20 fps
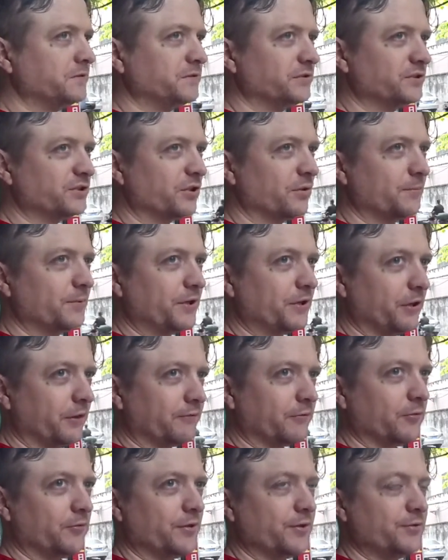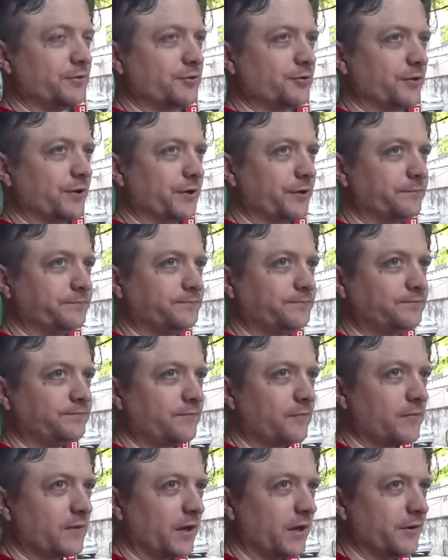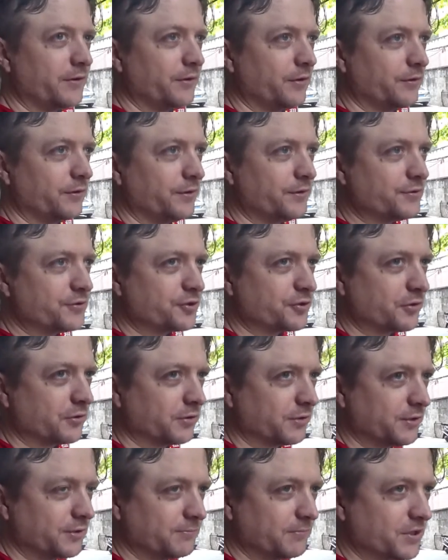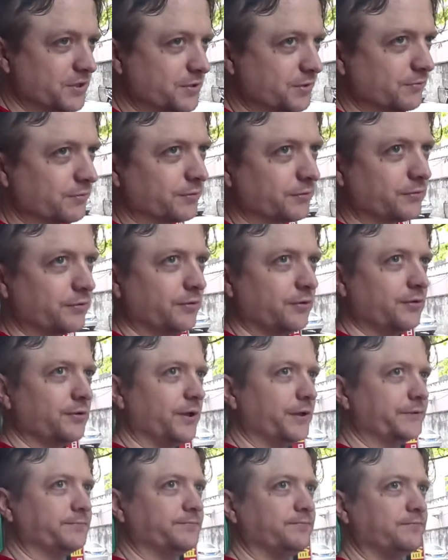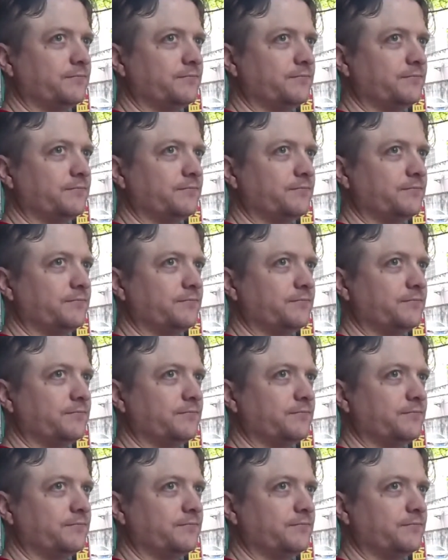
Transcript: So be careful what you drink. I know that Shirley makes it real cool, like